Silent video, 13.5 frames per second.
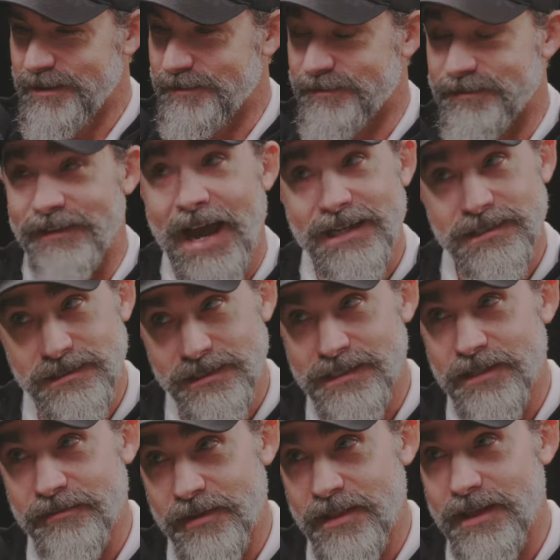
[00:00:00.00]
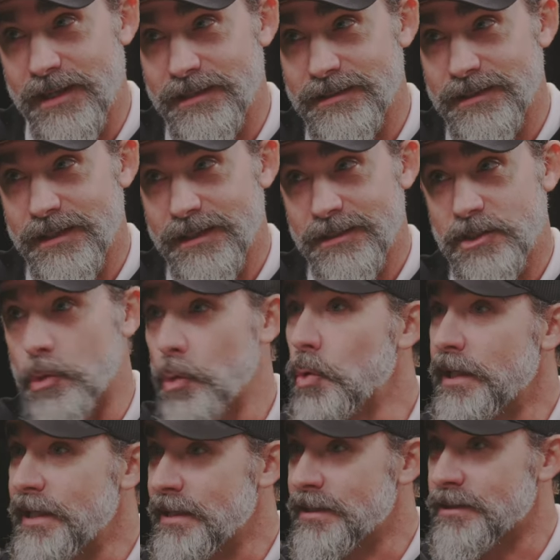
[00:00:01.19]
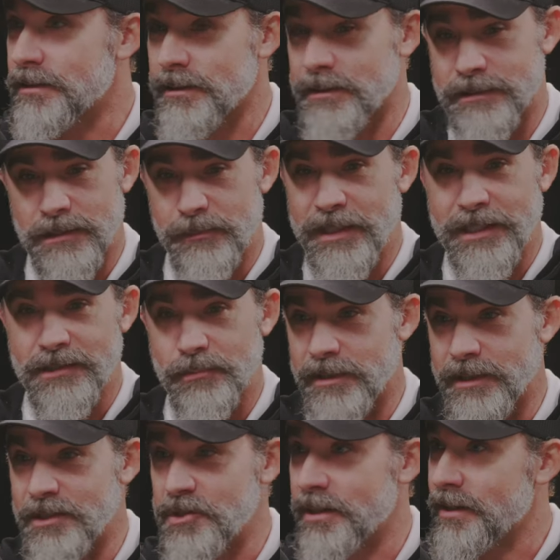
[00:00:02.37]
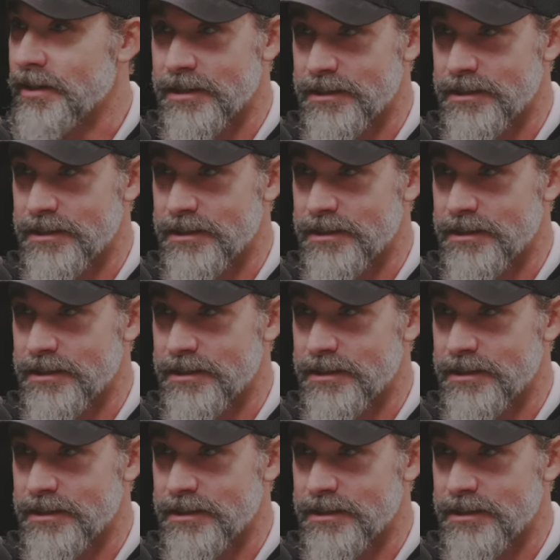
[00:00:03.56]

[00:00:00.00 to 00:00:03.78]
vastly different things. Schooling is is the biggest religion in